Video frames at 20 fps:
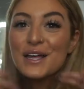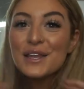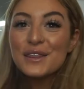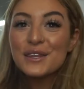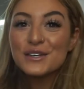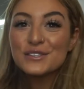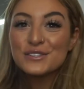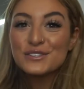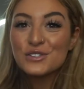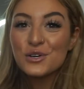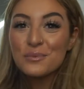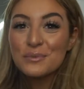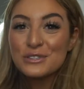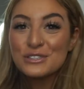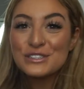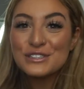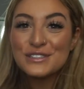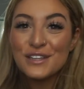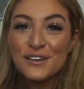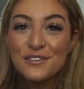There's so much
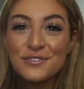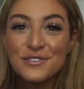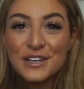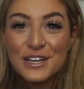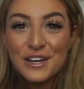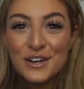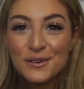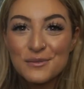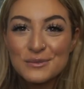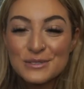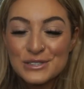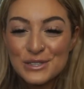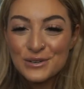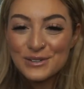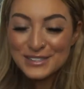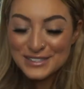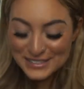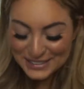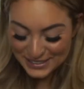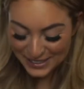stuff in here. I'm so
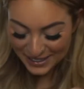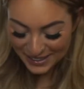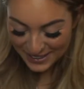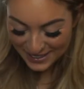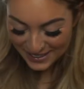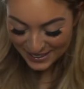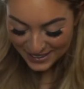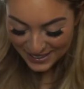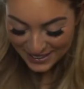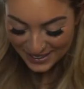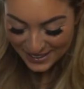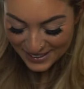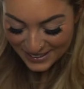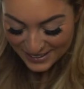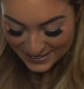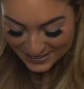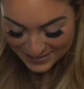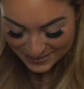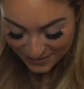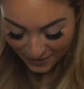excited.
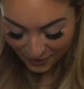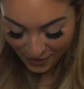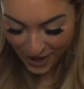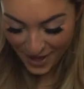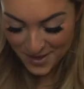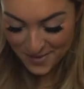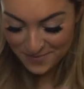Okay.